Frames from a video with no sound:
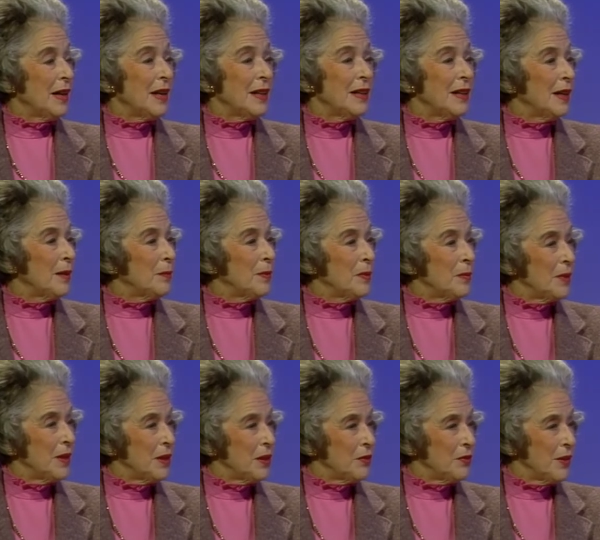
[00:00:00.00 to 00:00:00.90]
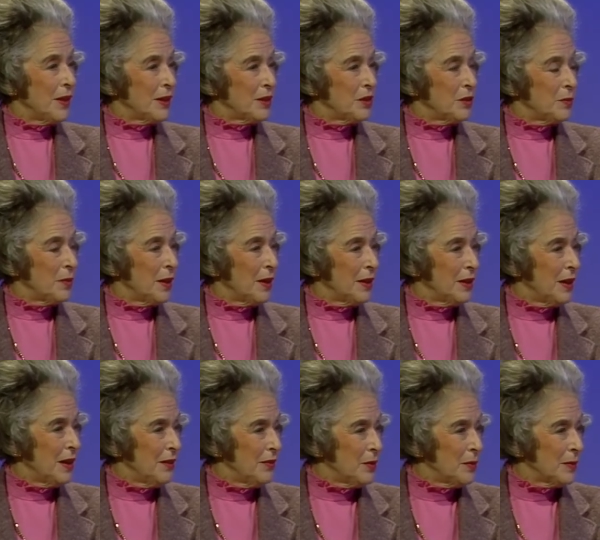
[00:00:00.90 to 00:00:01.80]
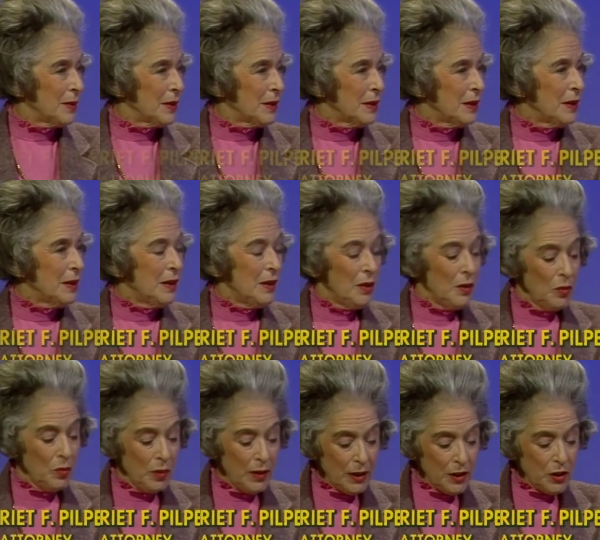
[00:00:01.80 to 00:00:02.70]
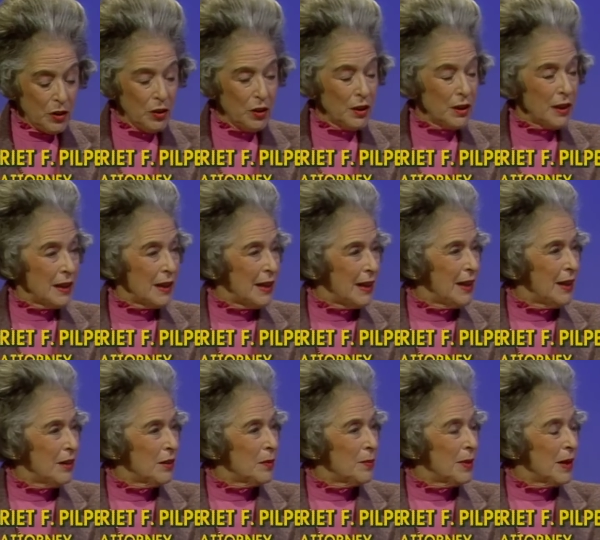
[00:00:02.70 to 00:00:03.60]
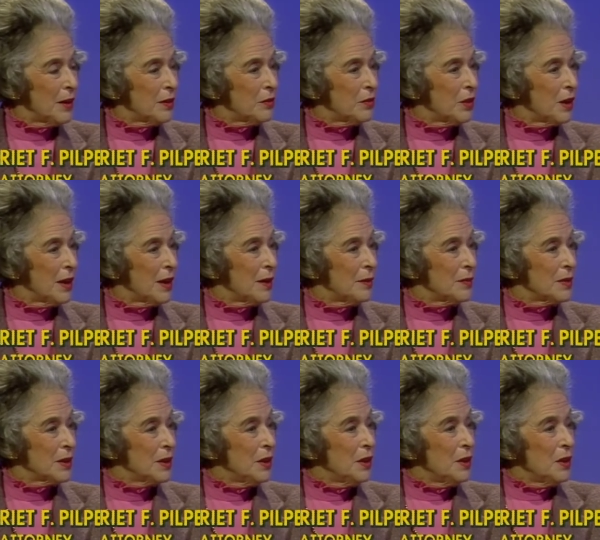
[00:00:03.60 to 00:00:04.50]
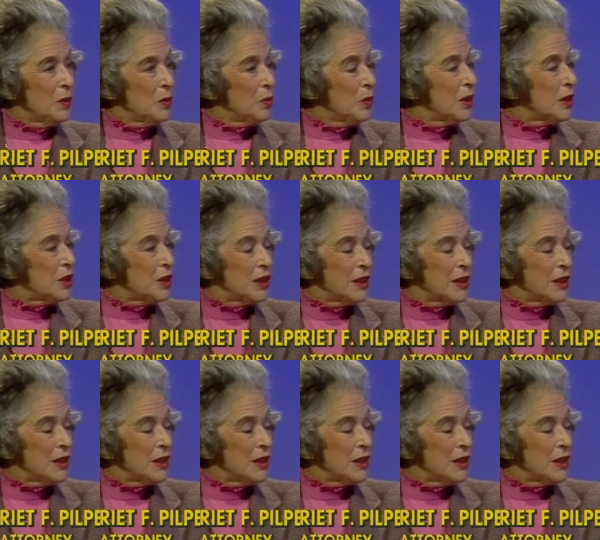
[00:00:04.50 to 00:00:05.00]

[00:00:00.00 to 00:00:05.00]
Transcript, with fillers: had not been manufactured by the government. We're talking here about crimes which